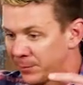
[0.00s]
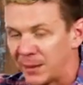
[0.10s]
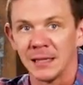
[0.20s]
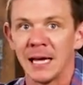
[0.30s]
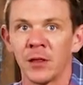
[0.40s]
had
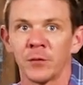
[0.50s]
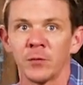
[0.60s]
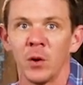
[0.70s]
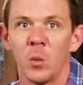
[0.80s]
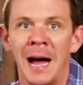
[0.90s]
been together
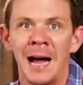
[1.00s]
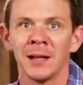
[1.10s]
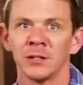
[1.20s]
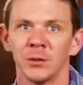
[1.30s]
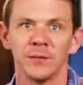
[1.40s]
for a
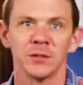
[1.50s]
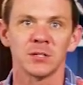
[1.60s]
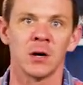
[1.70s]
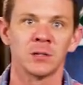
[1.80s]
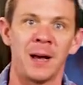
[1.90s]
while and you even
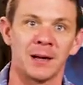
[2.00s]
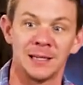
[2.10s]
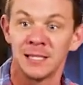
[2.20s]
talked about